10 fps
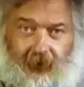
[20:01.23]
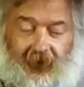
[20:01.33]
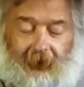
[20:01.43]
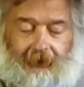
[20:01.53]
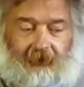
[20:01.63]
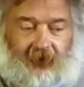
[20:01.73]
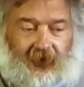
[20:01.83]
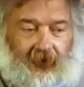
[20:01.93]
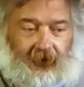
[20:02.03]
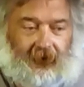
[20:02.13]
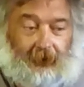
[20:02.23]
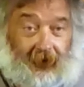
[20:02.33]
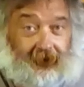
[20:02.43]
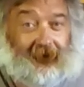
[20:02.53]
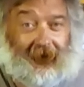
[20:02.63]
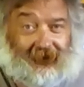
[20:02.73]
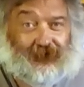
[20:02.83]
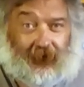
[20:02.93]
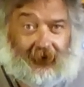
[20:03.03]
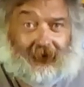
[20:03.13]
with me, because it has
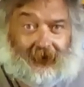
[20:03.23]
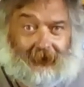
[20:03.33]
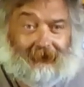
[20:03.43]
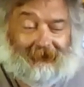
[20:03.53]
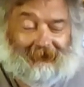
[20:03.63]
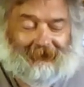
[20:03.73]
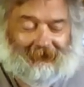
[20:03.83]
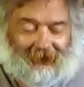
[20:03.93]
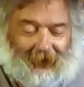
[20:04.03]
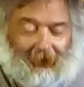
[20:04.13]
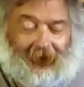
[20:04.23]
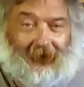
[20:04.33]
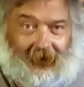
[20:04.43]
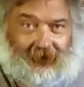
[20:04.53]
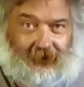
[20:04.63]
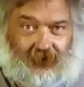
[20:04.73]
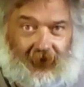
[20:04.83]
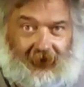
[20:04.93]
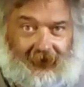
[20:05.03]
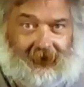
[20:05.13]
changed. Many things have
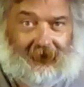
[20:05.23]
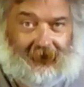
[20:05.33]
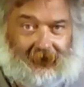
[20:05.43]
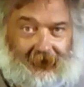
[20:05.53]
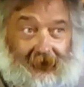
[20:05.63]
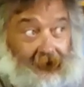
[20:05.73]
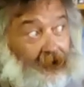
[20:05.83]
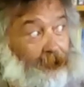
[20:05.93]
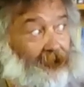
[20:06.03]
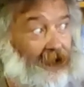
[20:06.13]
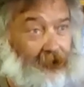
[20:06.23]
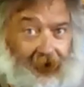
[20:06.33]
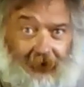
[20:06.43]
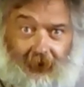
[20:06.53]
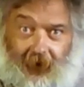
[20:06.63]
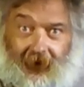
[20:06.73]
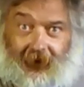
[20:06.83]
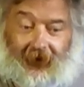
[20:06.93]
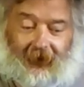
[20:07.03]
changed. I'm now here in my